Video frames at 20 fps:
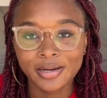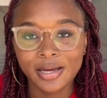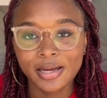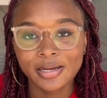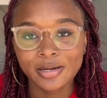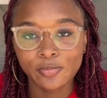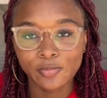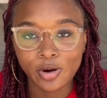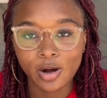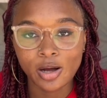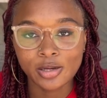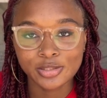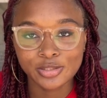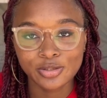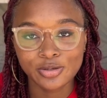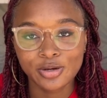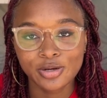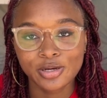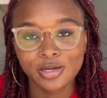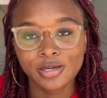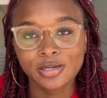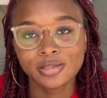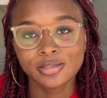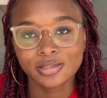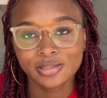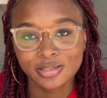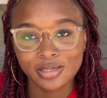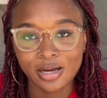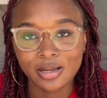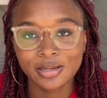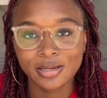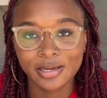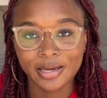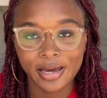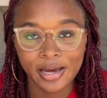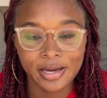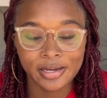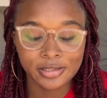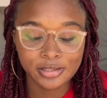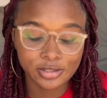And then we're also going to yell
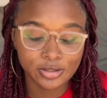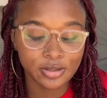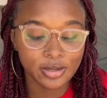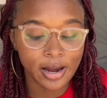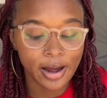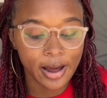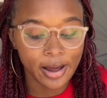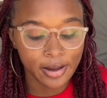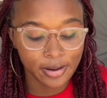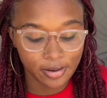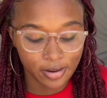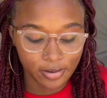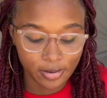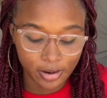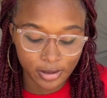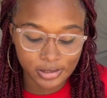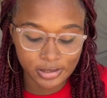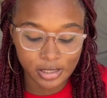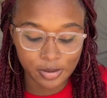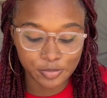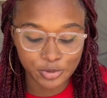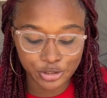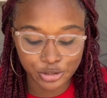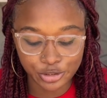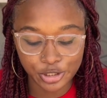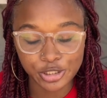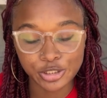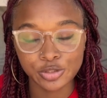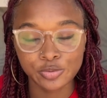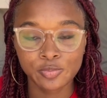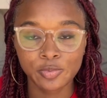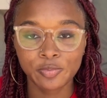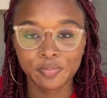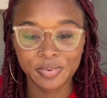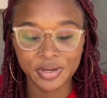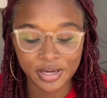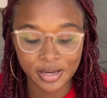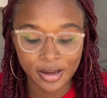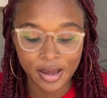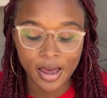again. So that a demonstration would
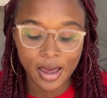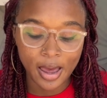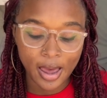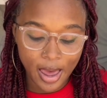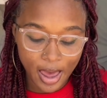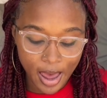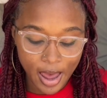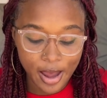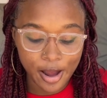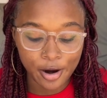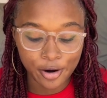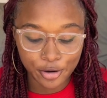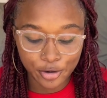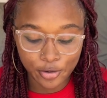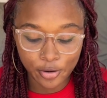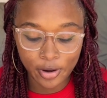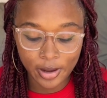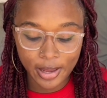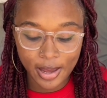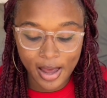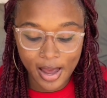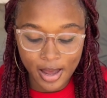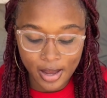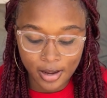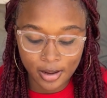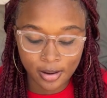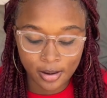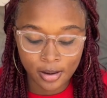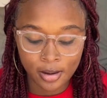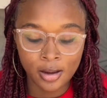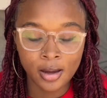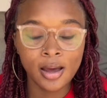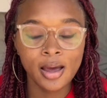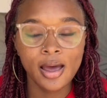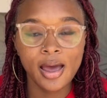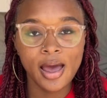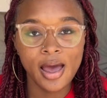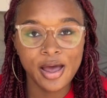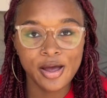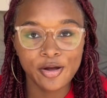be, hey, are you okay?
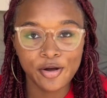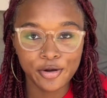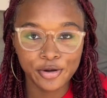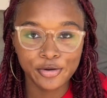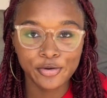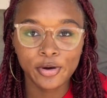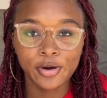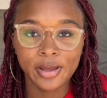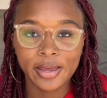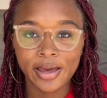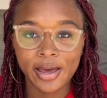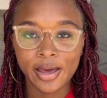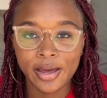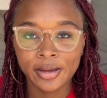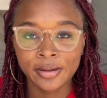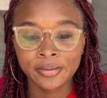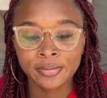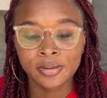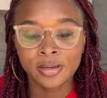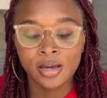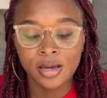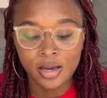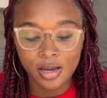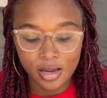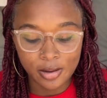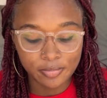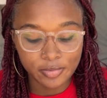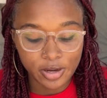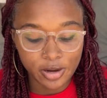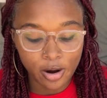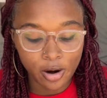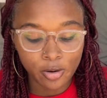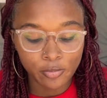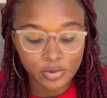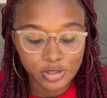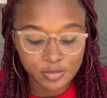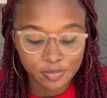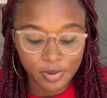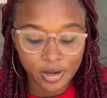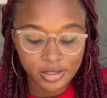Hey, are you okay? If they aren't
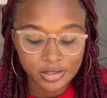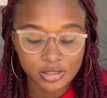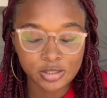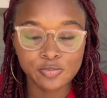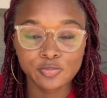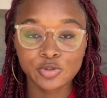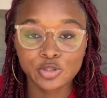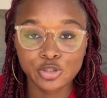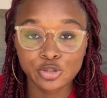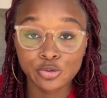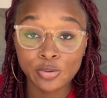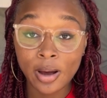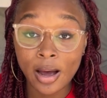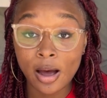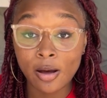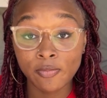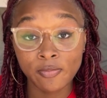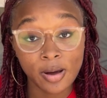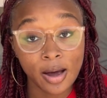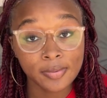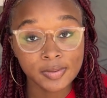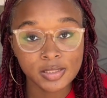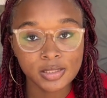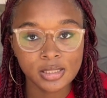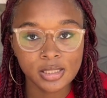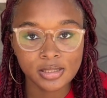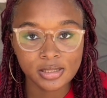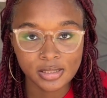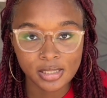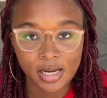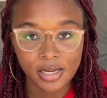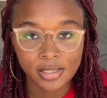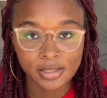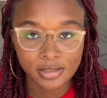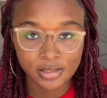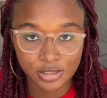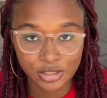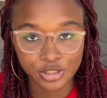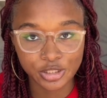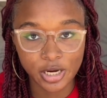responsive, we do have 5 to 10
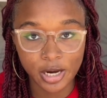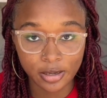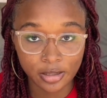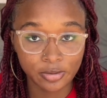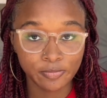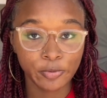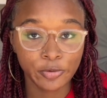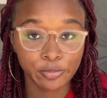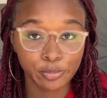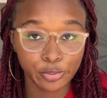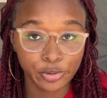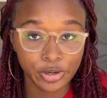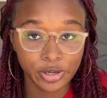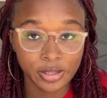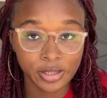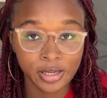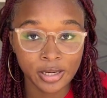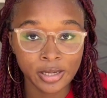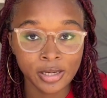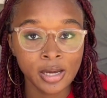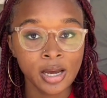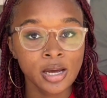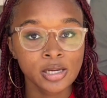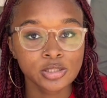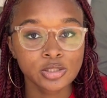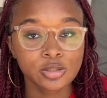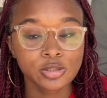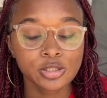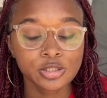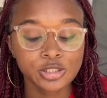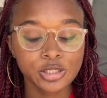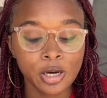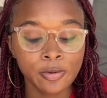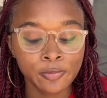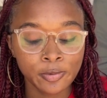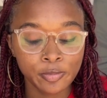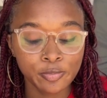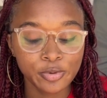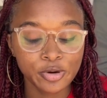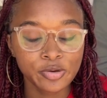seconds to check for breathing. So to check
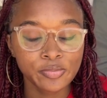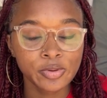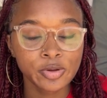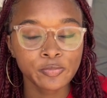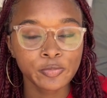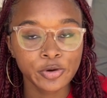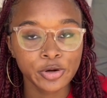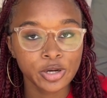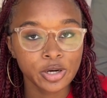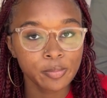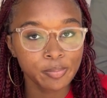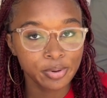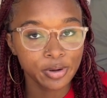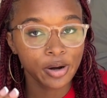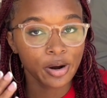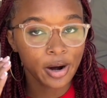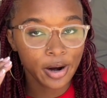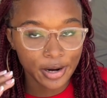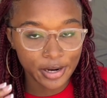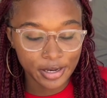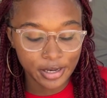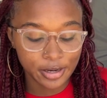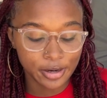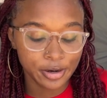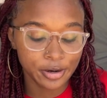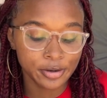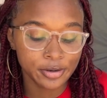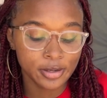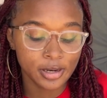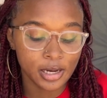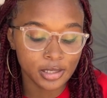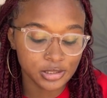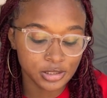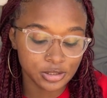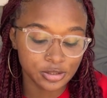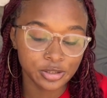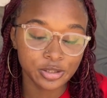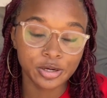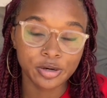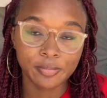for breathing, we're gonna put our ear next
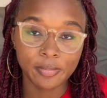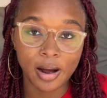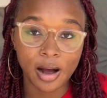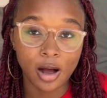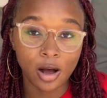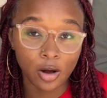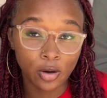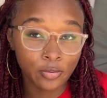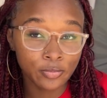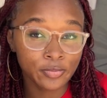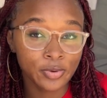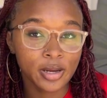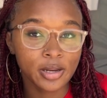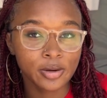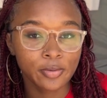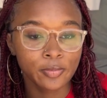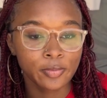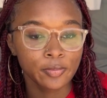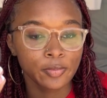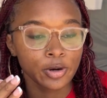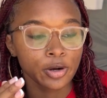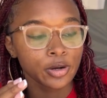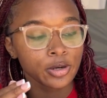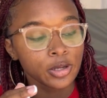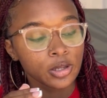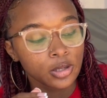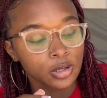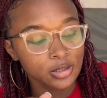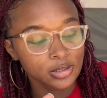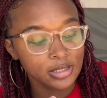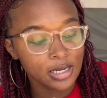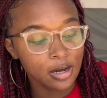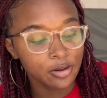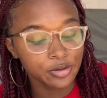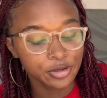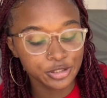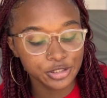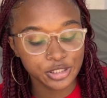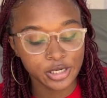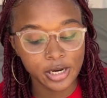to their mouth, and then we're gonna look down
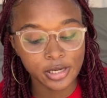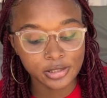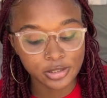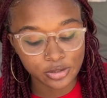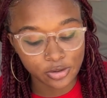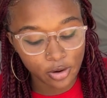their chest.